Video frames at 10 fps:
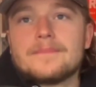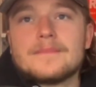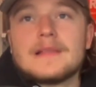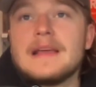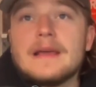
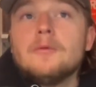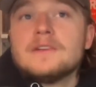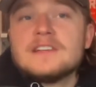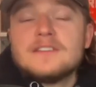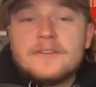It
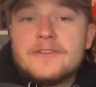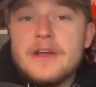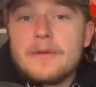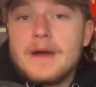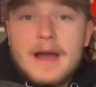was a tough
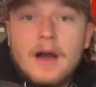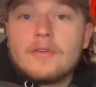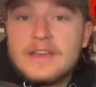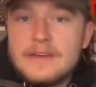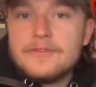year. I'll
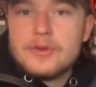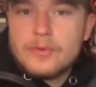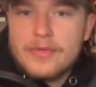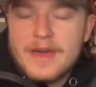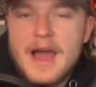give
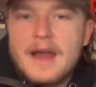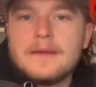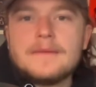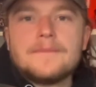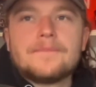you that.
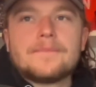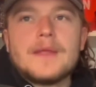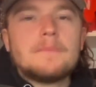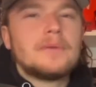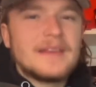
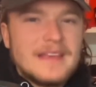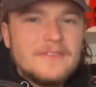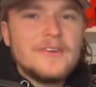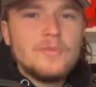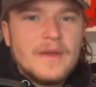But
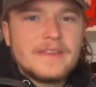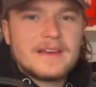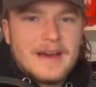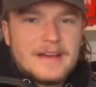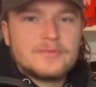even when the
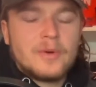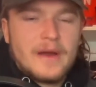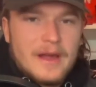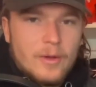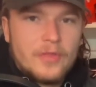guys were
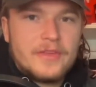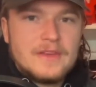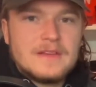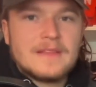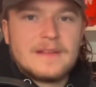
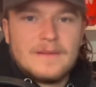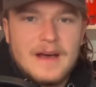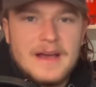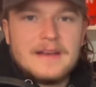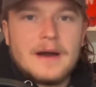healthy in the
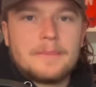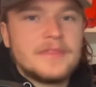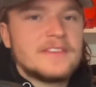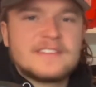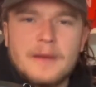
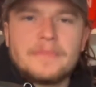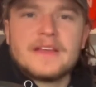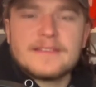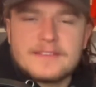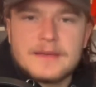lineup,
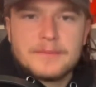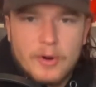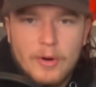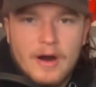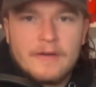something seemed
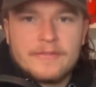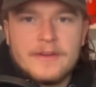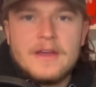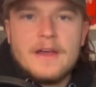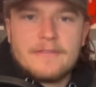off
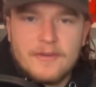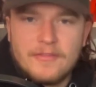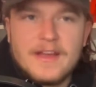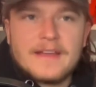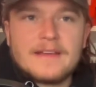for
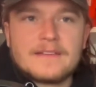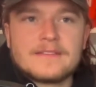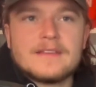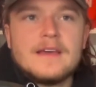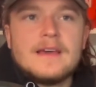Vegas.